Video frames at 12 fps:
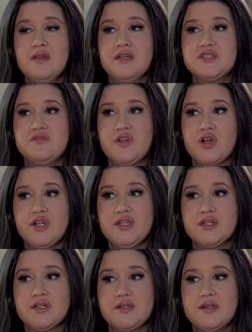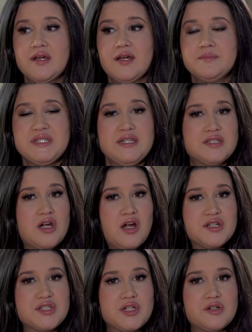It's a very good
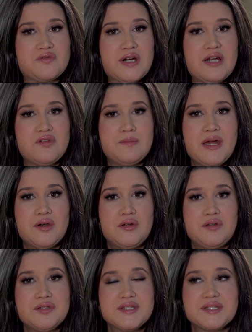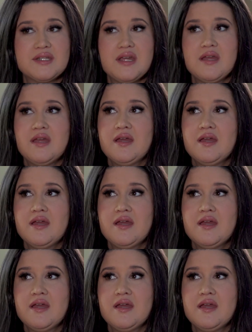detoxer for heavy metals.